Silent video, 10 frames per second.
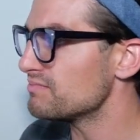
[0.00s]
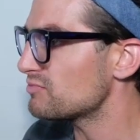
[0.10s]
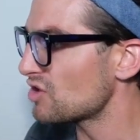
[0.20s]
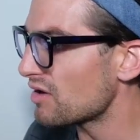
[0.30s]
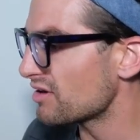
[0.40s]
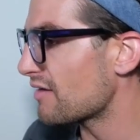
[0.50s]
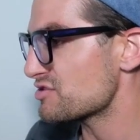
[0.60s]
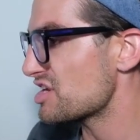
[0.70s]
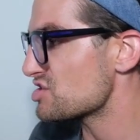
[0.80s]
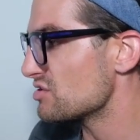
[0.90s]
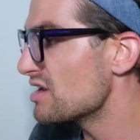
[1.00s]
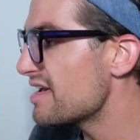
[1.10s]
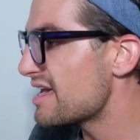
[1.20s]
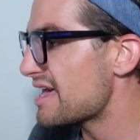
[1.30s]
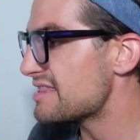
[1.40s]
T conversation,
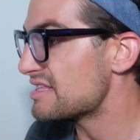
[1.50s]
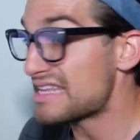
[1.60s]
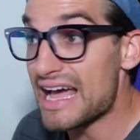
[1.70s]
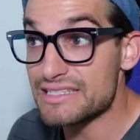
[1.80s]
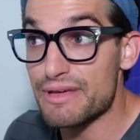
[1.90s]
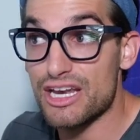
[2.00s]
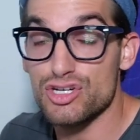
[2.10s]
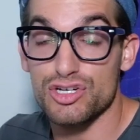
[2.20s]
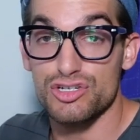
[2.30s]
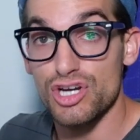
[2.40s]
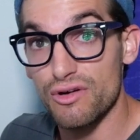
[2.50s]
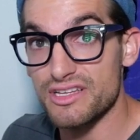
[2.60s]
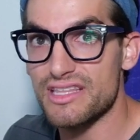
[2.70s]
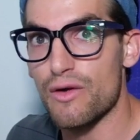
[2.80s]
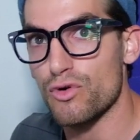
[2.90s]
the task manager showed
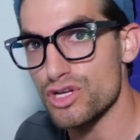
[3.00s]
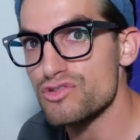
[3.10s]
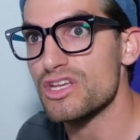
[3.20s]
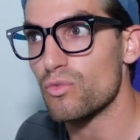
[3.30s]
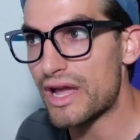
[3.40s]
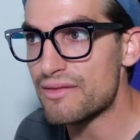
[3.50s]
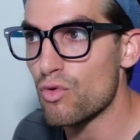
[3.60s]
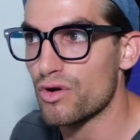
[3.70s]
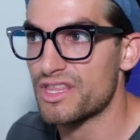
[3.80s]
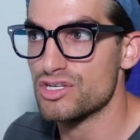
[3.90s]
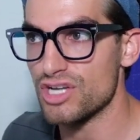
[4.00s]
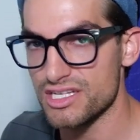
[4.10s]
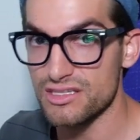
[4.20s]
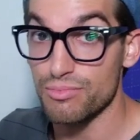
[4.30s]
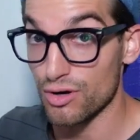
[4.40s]
us that we're using way more than
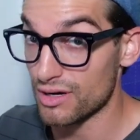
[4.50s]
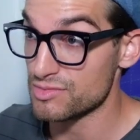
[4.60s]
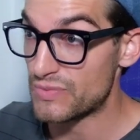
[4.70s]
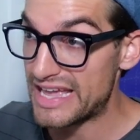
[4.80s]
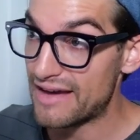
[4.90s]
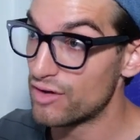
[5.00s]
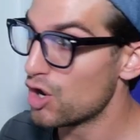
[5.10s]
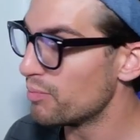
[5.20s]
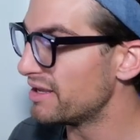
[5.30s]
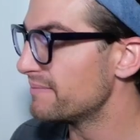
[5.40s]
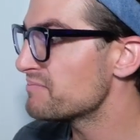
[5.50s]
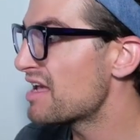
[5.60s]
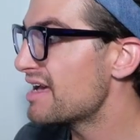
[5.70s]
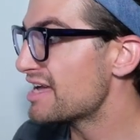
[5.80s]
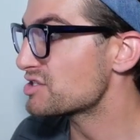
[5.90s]
just the programs we have open.
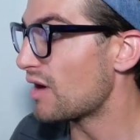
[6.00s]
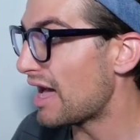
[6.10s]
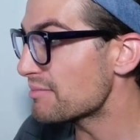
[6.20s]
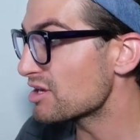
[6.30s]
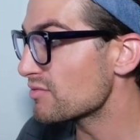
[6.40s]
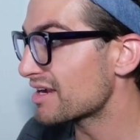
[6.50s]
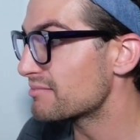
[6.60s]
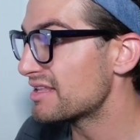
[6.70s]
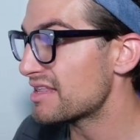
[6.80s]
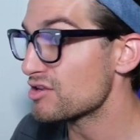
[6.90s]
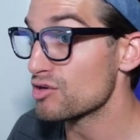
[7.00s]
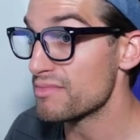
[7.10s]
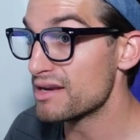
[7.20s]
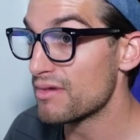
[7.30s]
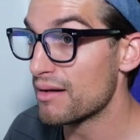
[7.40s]
And so I'm going to recommend that your
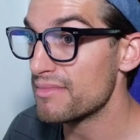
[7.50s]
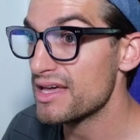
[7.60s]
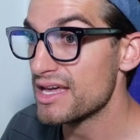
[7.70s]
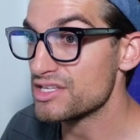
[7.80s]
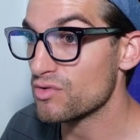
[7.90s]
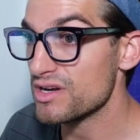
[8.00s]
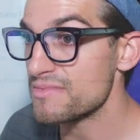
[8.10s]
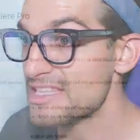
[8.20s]
minimum is going to be